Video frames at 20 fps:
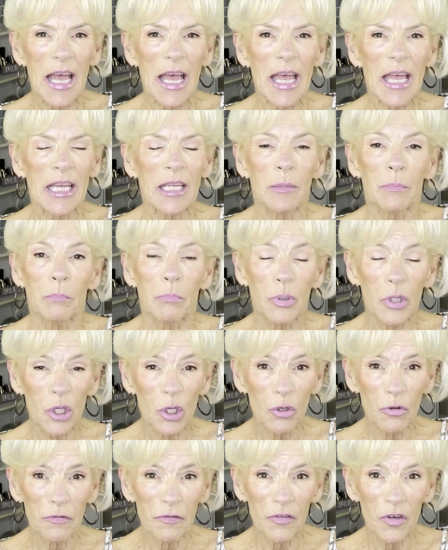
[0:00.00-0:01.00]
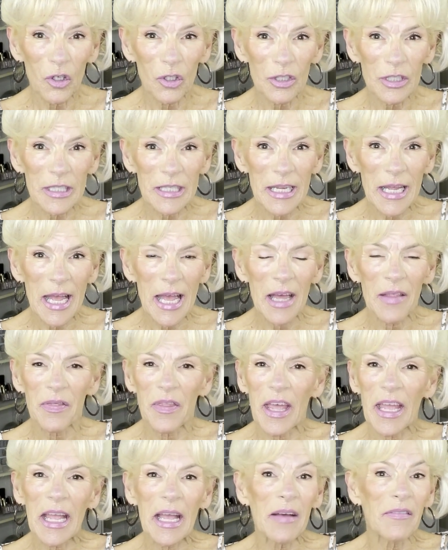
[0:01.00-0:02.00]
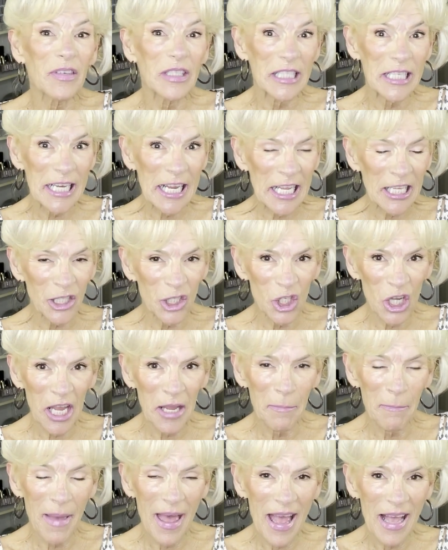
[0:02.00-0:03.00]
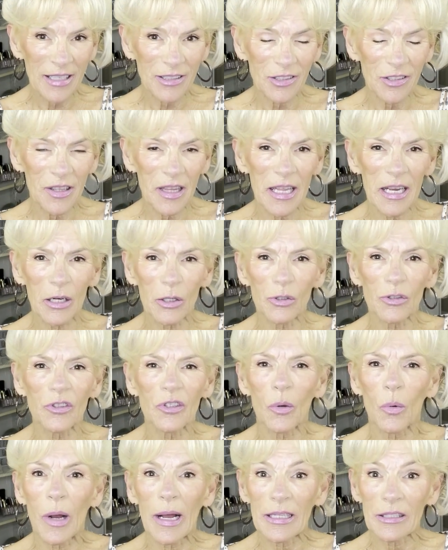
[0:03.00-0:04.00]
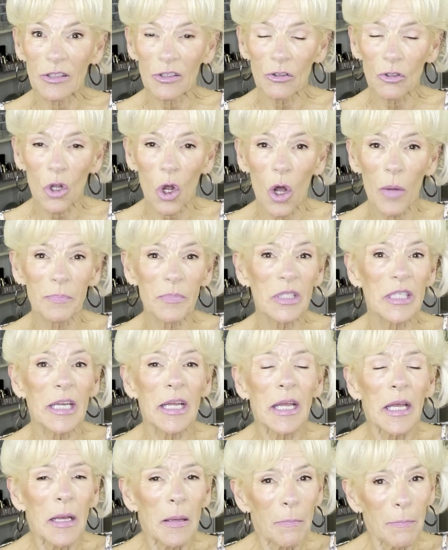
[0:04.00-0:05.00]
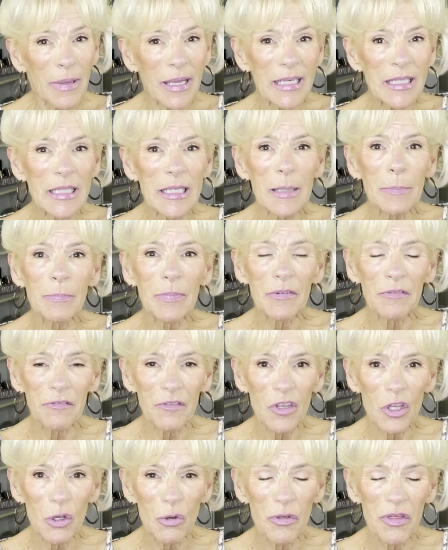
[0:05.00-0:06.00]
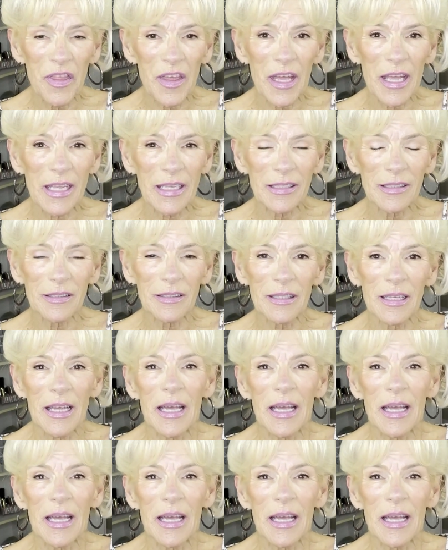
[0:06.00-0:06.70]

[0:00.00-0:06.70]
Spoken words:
in Beaufort and they have a TJ Maxx there, so I stopped, picked up a few things,